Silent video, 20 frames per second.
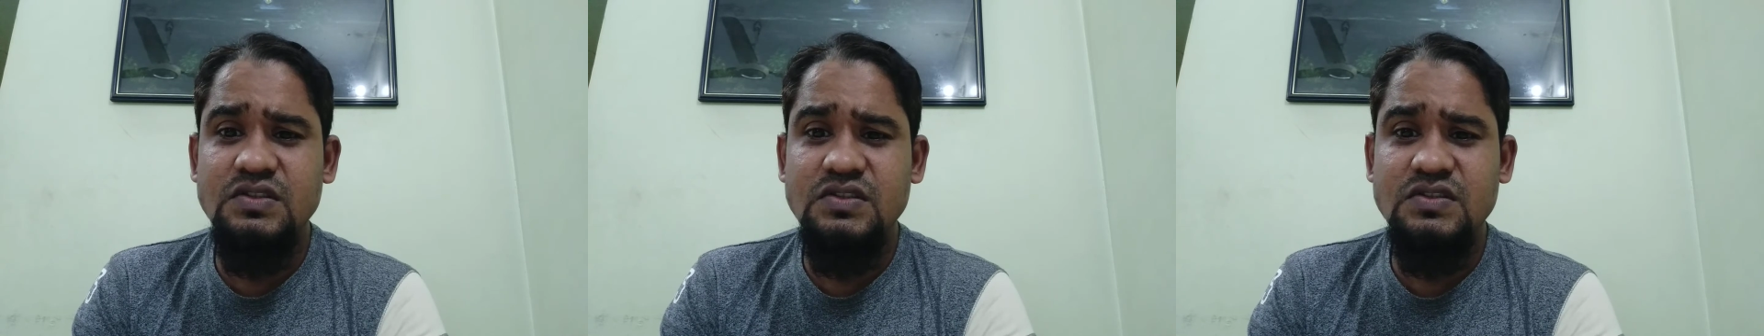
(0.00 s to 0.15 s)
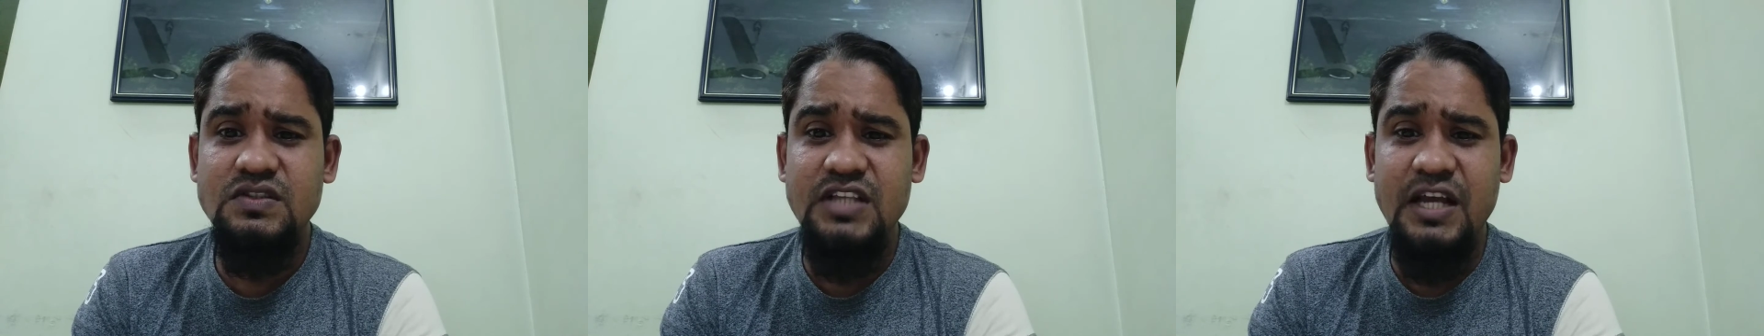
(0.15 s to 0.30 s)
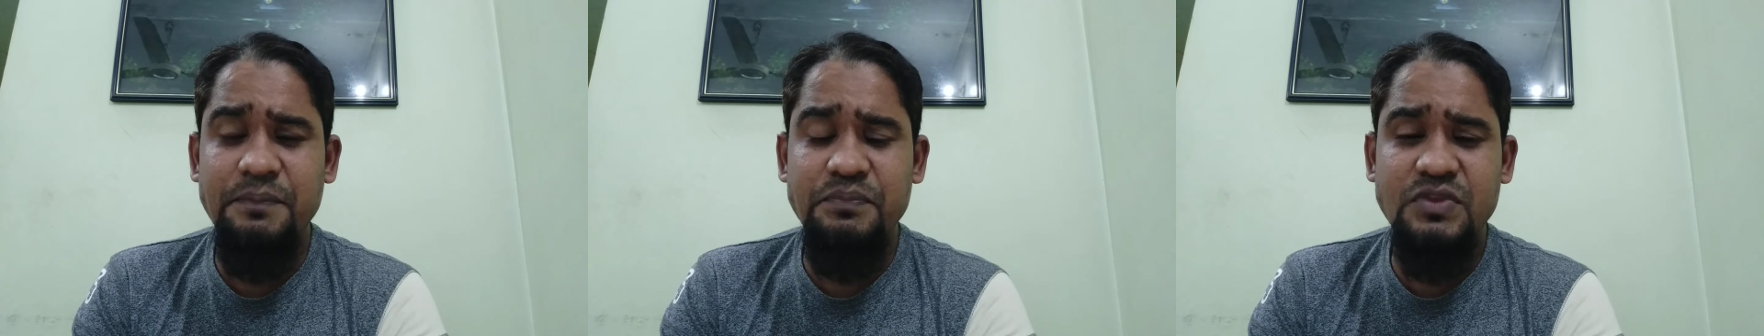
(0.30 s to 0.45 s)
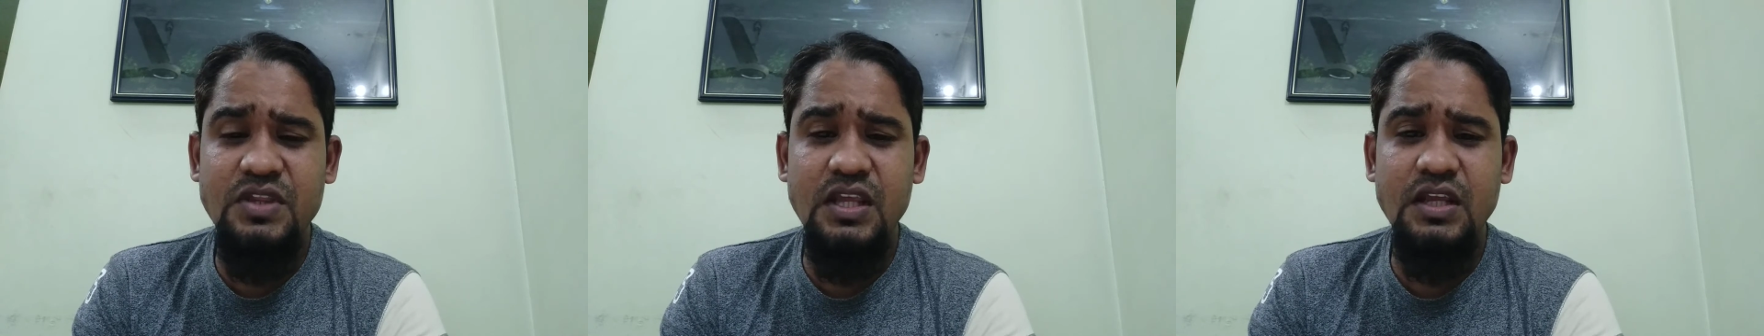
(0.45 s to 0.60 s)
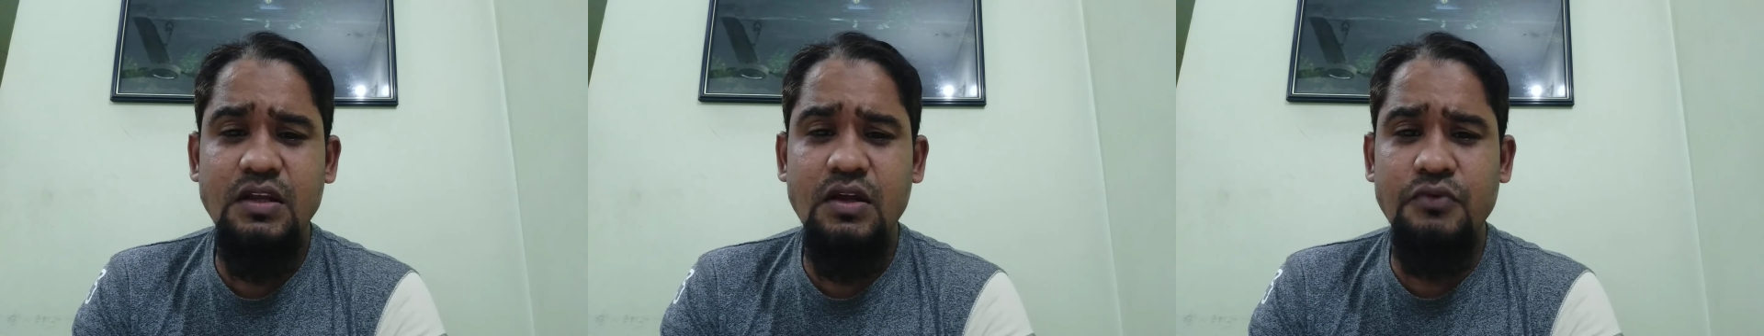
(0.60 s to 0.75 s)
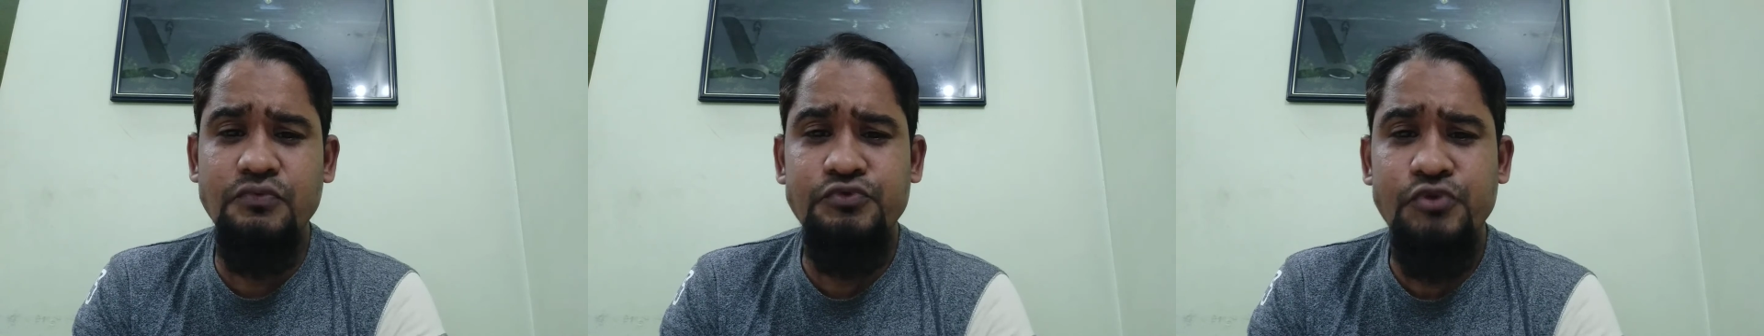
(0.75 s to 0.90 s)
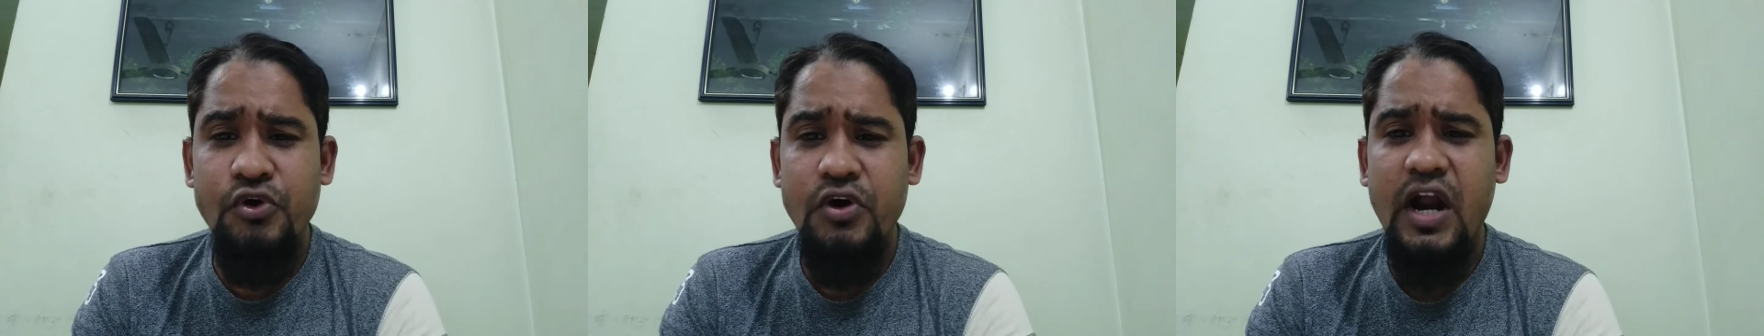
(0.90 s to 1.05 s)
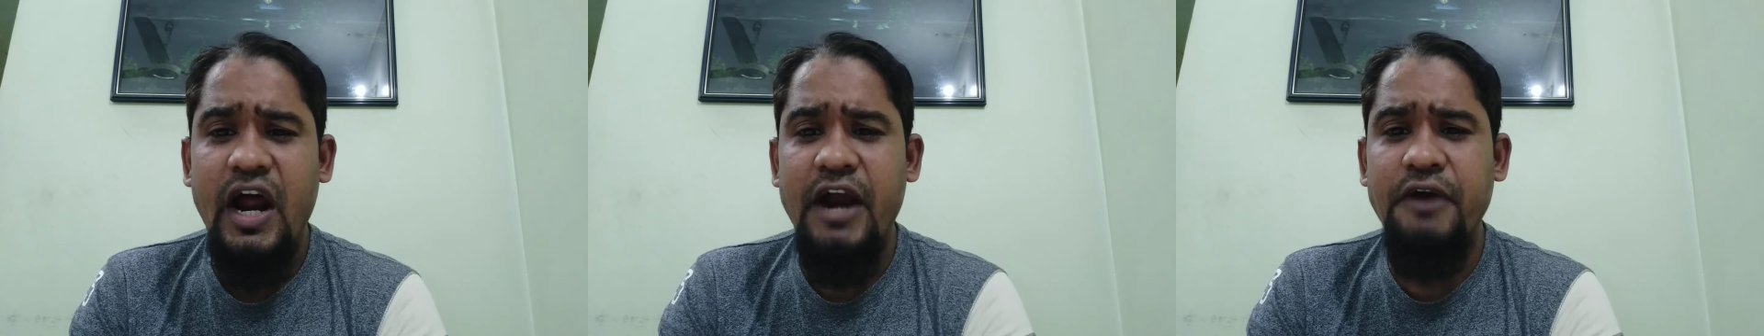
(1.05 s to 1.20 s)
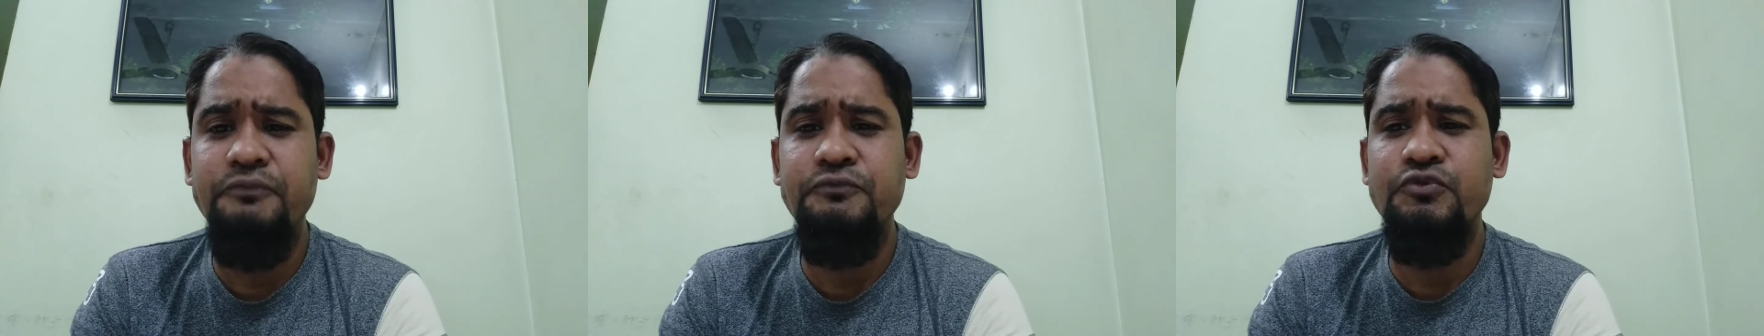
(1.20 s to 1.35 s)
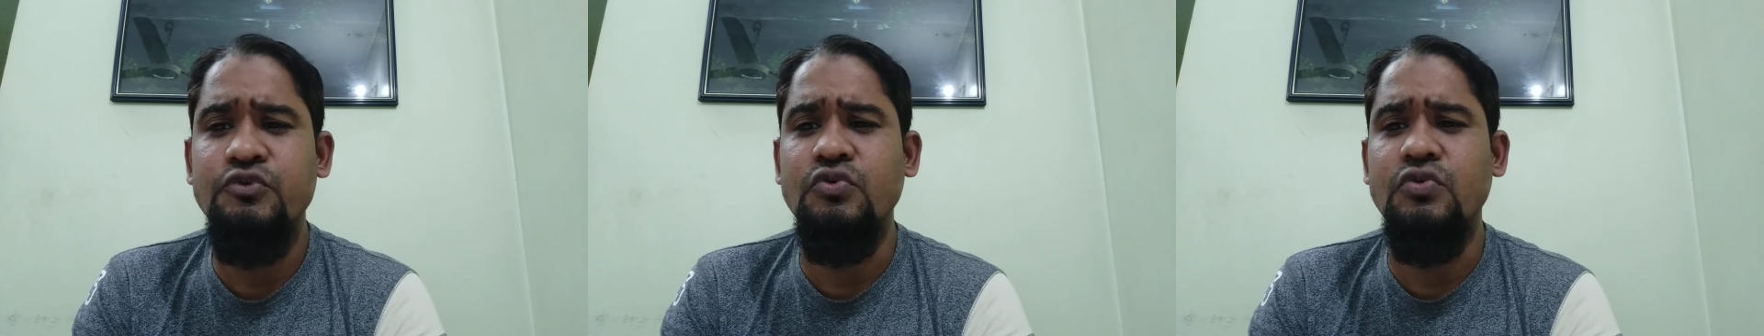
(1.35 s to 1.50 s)
something for
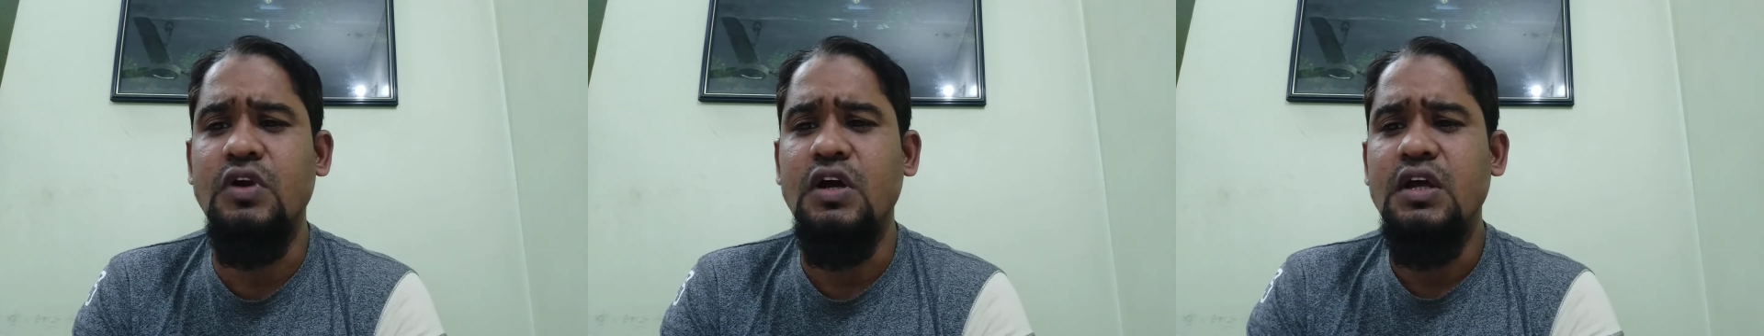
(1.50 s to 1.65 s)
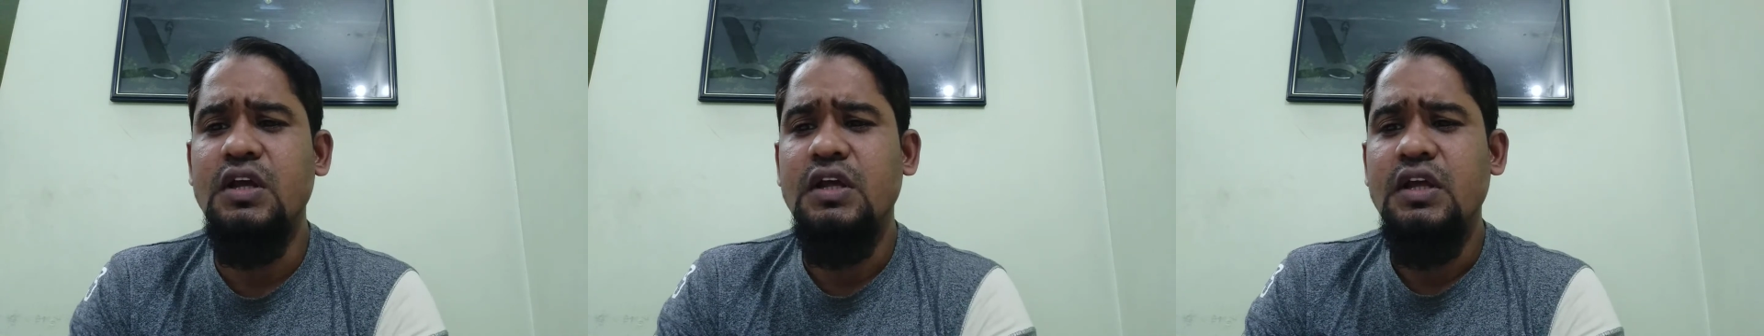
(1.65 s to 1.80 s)
harmful,